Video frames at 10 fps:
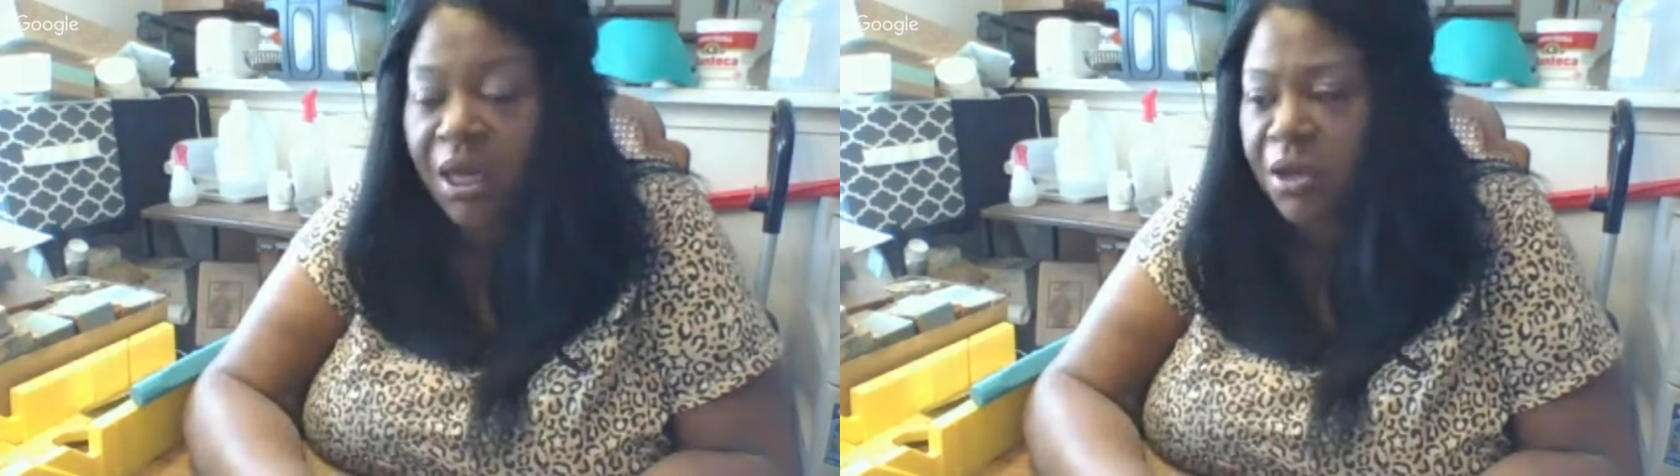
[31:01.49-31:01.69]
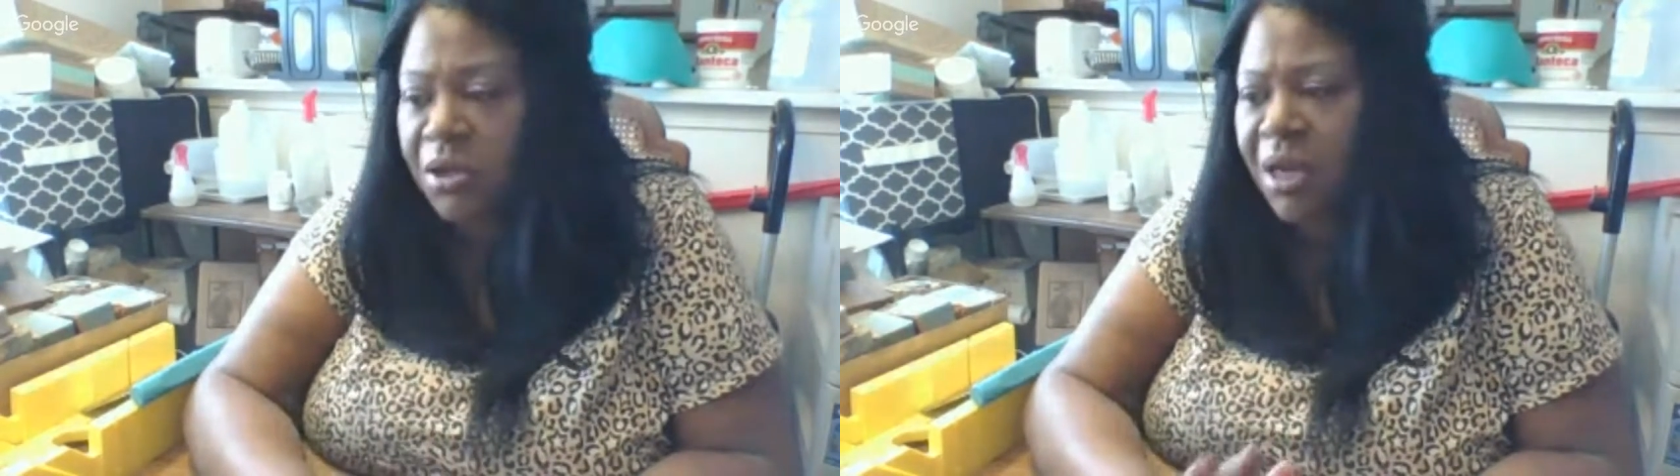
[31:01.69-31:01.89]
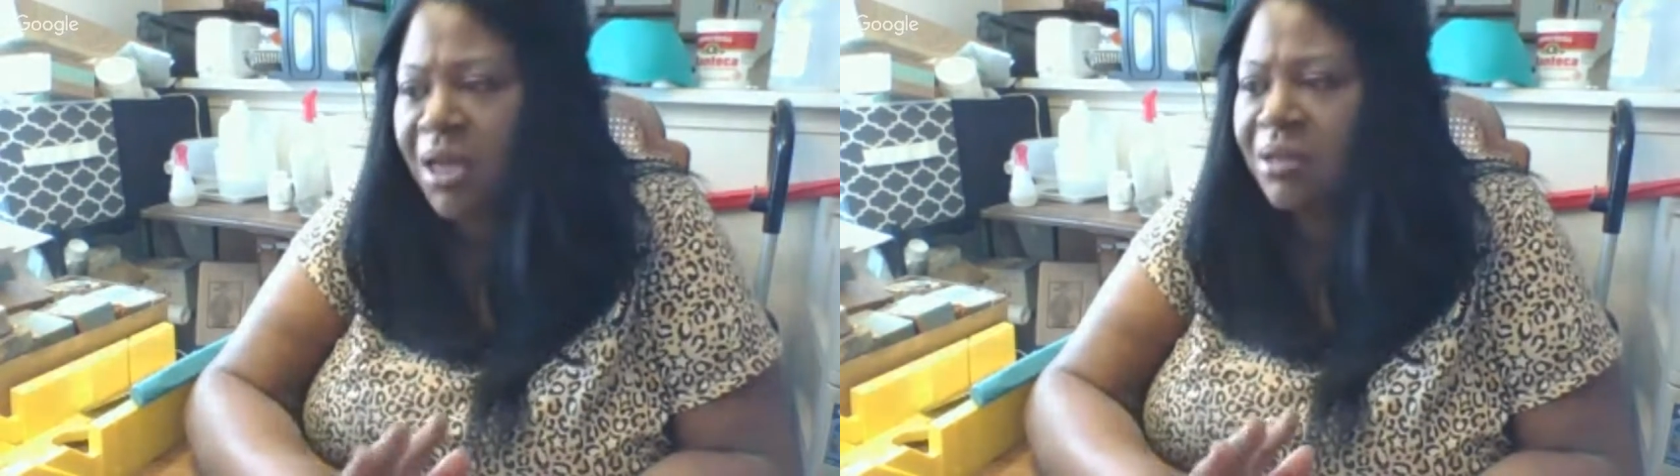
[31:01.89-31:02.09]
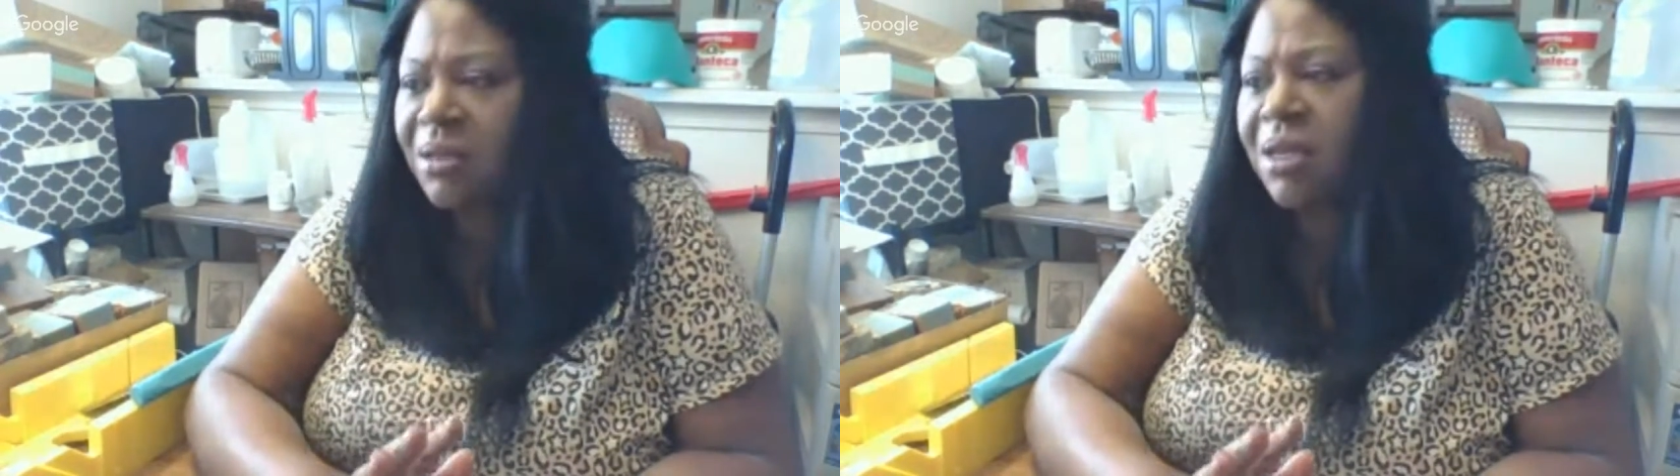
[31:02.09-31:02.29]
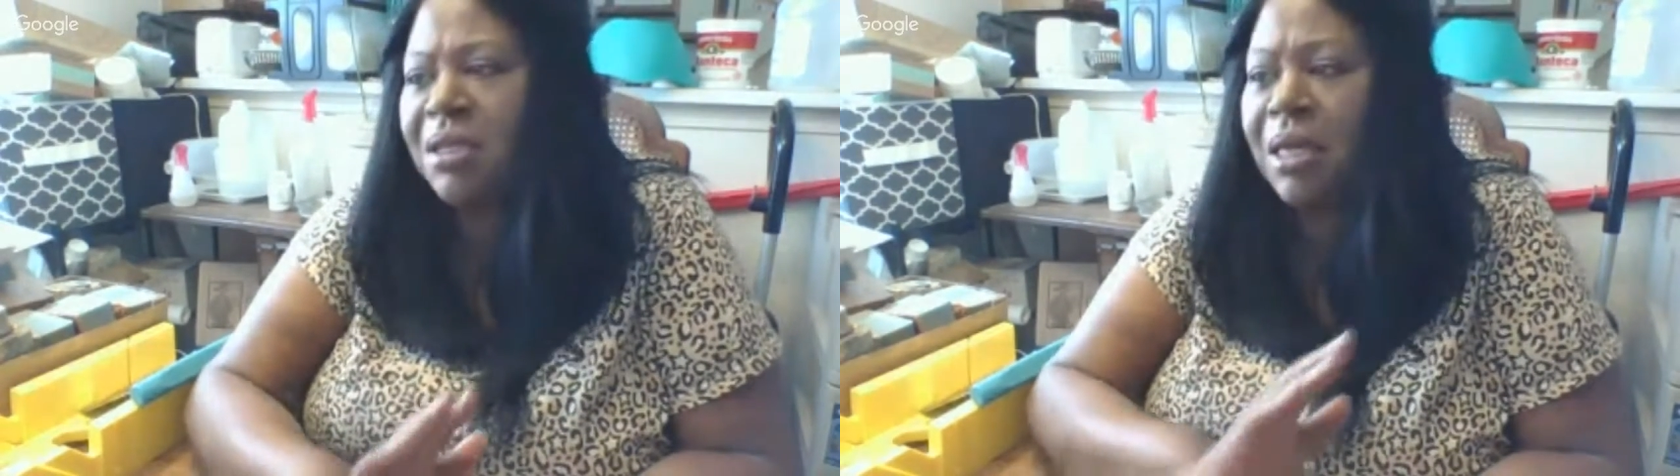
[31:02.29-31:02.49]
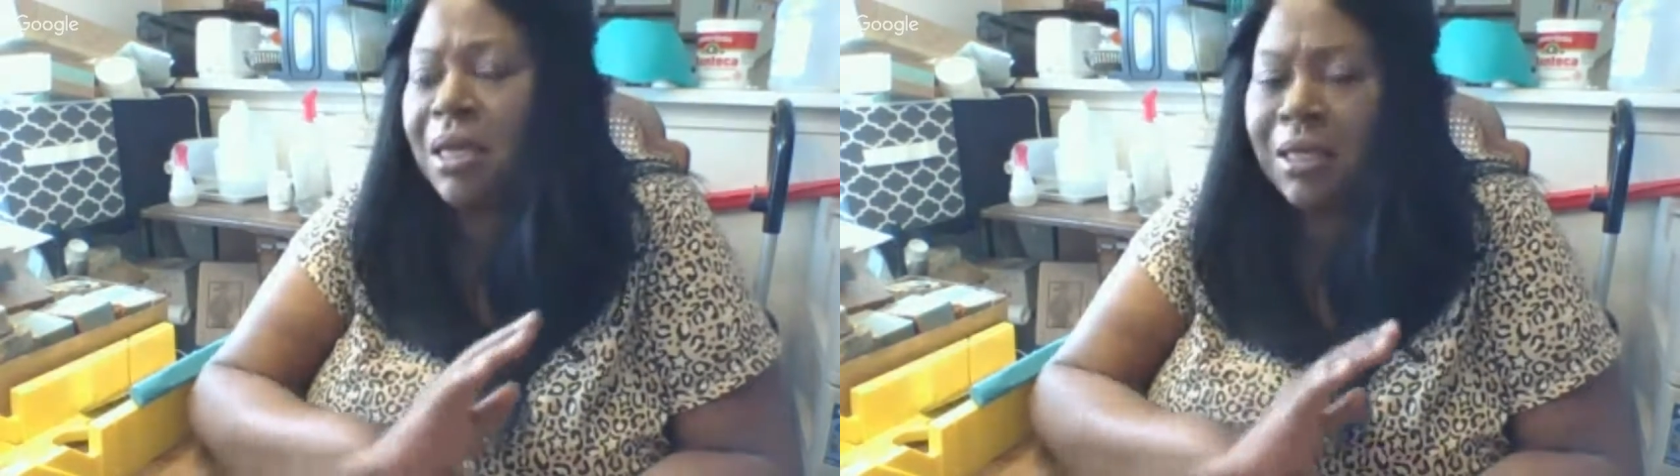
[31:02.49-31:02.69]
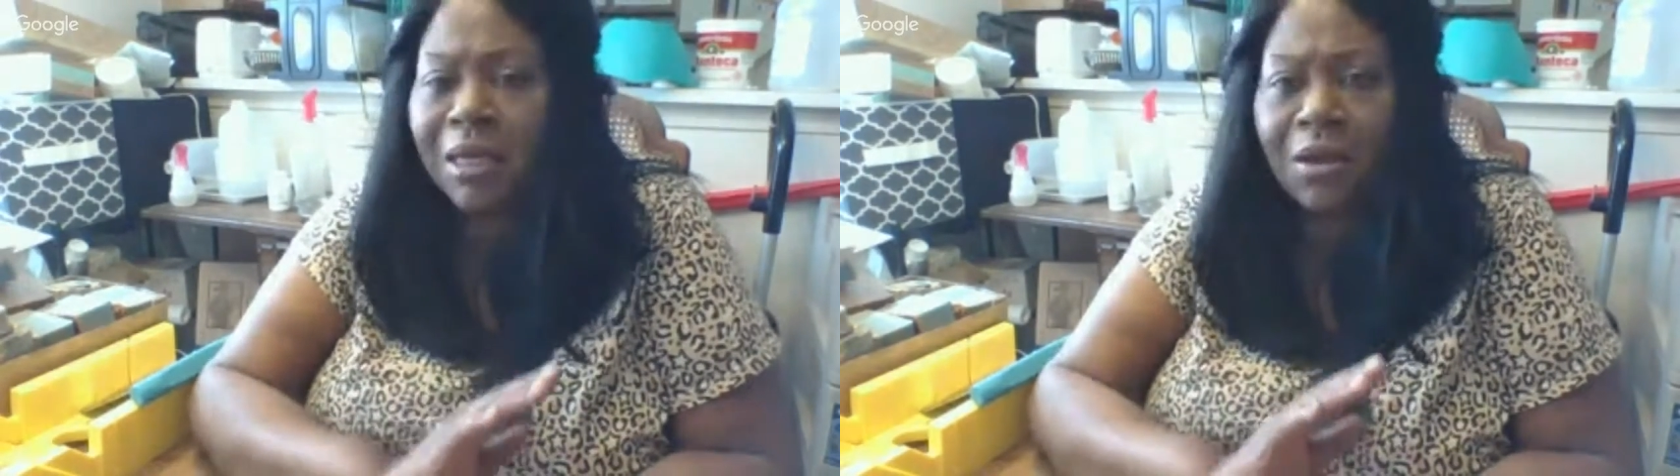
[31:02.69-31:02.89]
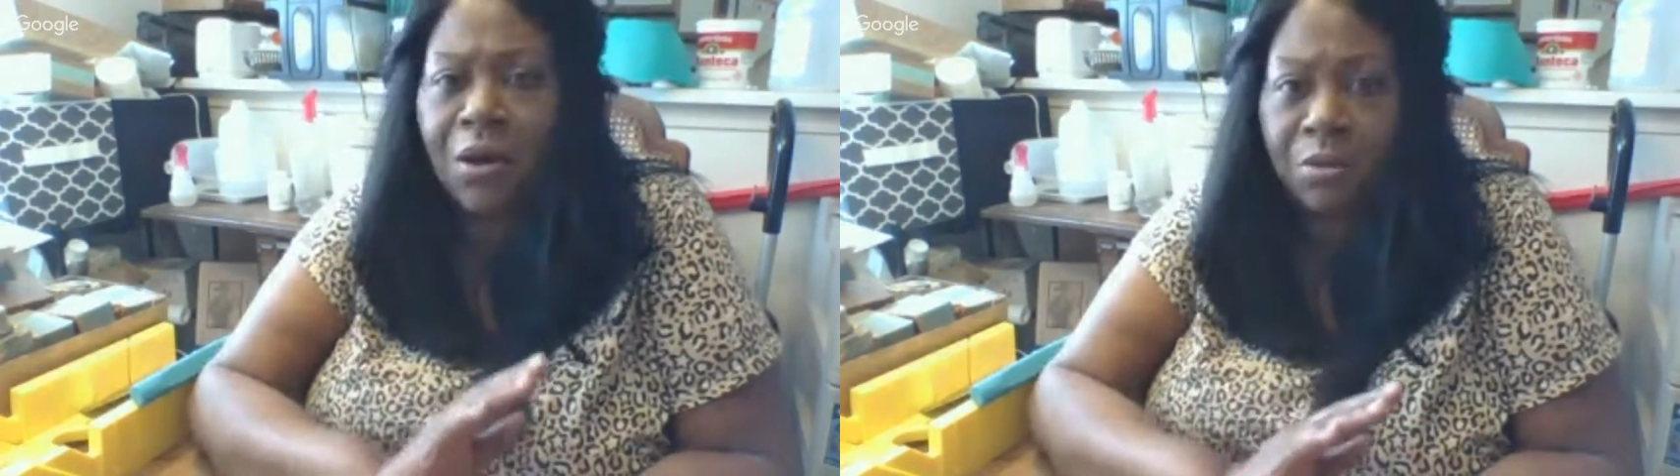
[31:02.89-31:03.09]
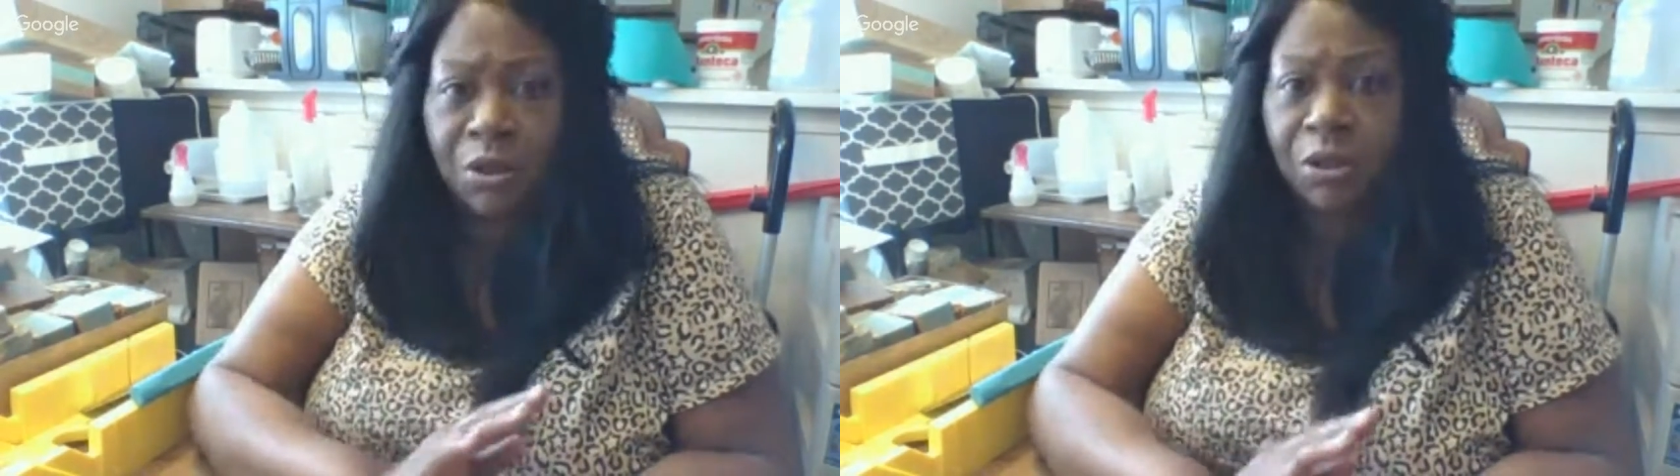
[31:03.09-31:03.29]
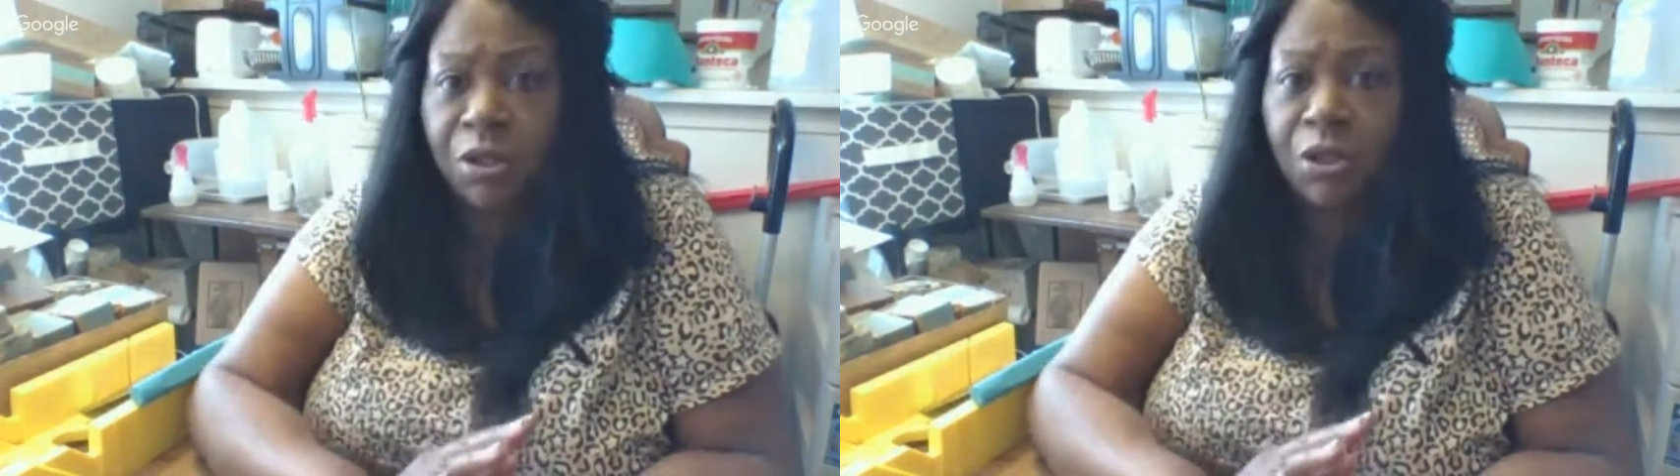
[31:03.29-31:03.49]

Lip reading: and you're not thinking that, oh, I'm just